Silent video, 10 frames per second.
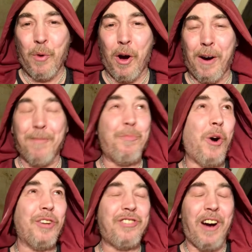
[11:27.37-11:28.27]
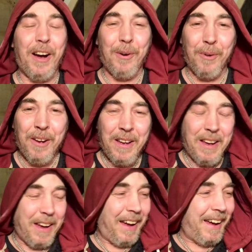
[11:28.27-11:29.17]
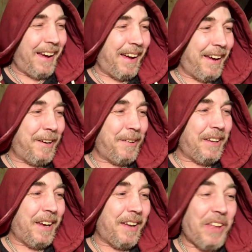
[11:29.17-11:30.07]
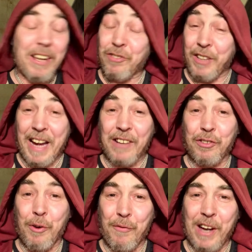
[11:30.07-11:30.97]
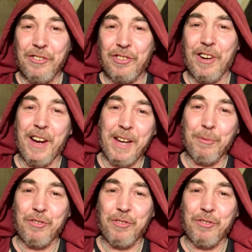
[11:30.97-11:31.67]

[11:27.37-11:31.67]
What a title! That's the actual adventure.